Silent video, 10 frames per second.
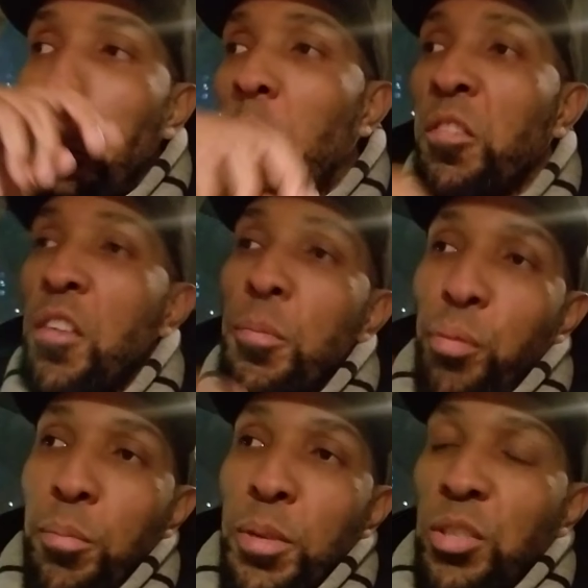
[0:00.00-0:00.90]
very
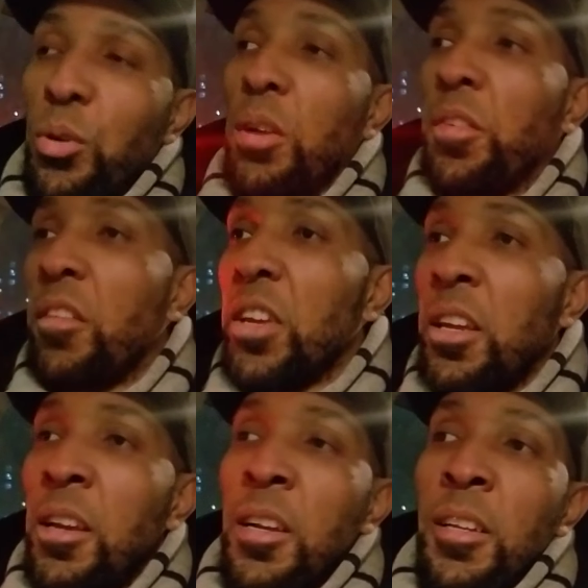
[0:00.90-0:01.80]
premature,
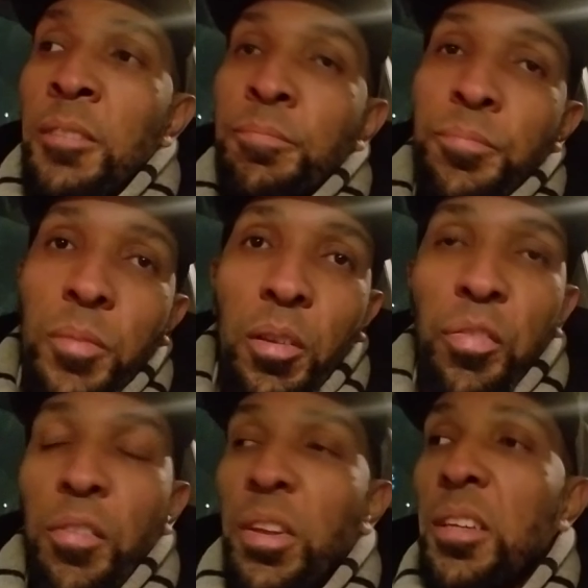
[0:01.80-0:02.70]
very
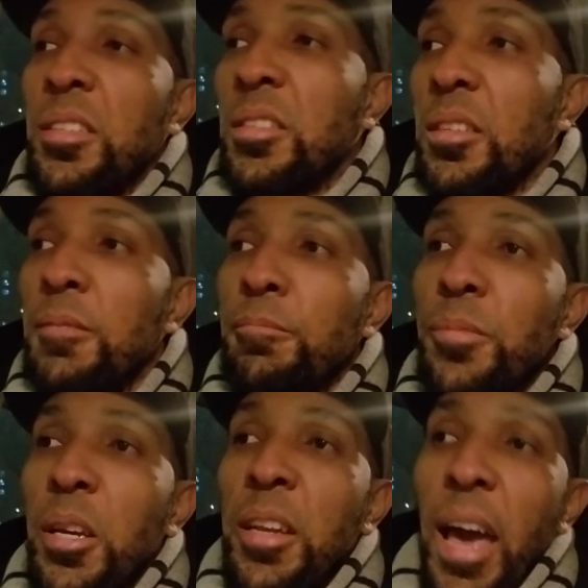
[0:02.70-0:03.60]
frivolous
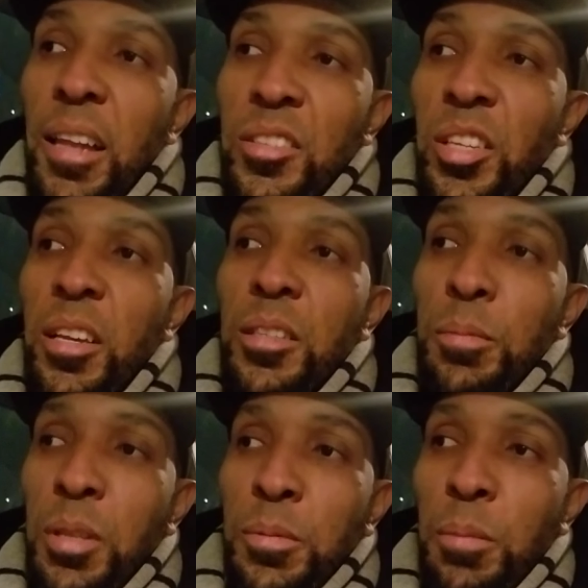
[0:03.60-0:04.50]
analogy here to
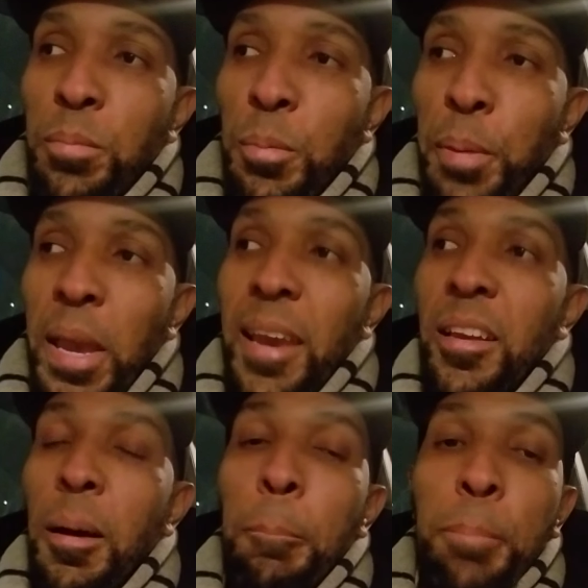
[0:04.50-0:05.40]
paint
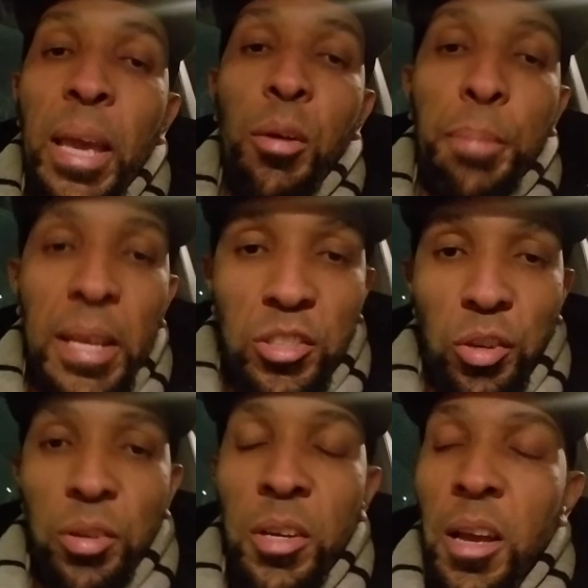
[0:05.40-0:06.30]
a bigger
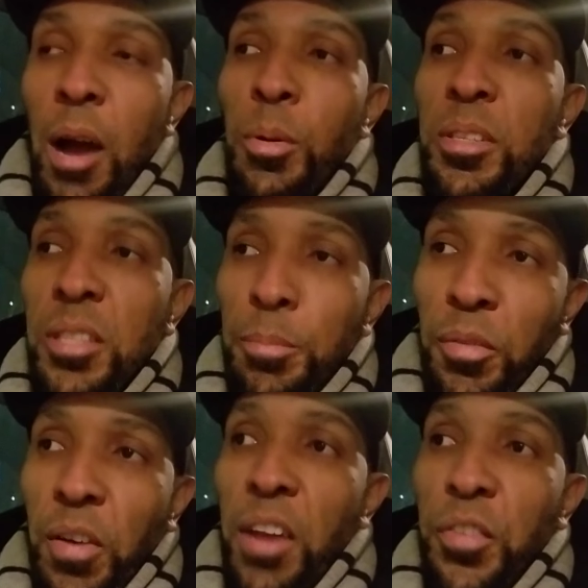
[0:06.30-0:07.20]
picture. I want to
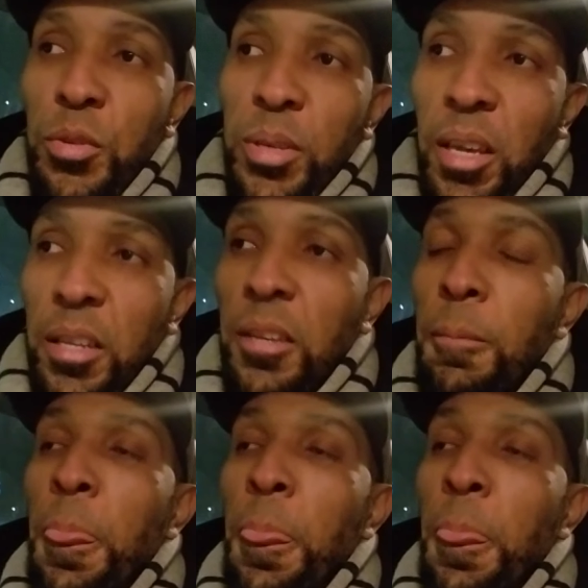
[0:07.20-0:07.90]
simplify it for you to get it.